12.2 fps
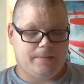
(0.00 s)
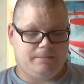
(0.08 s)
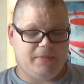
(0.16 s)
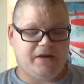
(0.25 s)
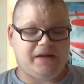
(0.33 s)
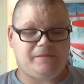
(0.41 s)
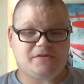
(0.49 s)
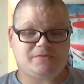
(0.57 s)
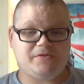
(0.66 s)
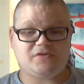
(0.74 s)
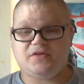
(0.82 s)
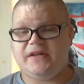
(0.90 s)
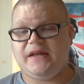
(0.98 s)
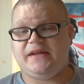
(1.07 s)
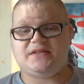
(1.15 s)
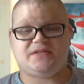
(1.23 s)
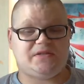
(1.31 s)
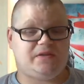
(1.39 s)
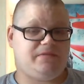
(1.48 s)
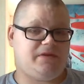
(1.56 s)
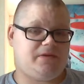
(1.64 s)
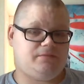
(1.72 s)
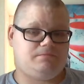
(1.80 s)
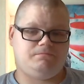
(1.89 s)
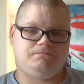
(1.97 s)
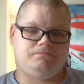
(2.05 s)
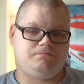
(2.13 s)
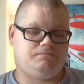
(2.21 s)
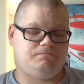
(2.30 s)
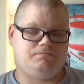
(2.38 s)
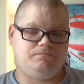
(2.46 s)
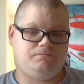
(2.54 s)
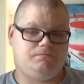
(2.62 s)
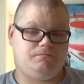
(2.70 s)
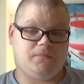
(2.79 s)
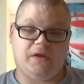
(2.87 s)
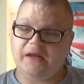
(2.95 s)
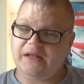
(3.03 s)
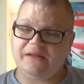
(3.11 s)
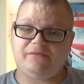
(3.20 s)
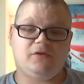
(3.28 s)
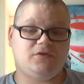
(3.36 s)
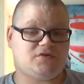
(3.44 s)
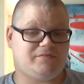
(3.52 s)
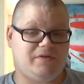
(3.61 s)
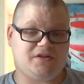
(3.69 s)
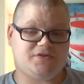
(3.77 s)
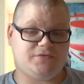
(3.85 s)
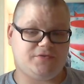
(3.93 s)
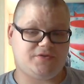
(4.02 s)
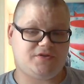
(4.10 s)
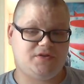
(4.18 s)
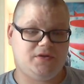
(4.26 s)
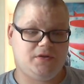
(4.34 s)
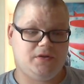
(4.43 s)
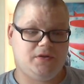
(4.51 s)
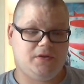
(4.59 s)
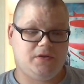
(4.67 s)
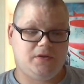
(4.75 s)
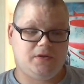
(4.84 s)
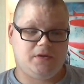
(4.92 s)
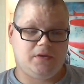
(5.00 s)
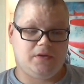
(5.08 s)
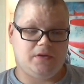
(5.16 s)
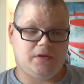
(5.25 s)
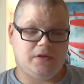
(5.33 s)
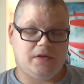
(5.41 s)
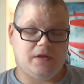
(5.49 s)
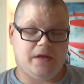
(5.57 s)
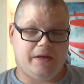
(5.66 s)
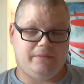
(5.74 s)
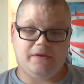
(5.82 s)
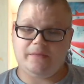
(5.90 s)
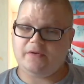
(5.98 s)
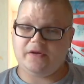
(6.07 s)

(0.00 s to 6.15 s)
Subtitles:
My name is Mixton87. I love Ghostbusters. I know I'm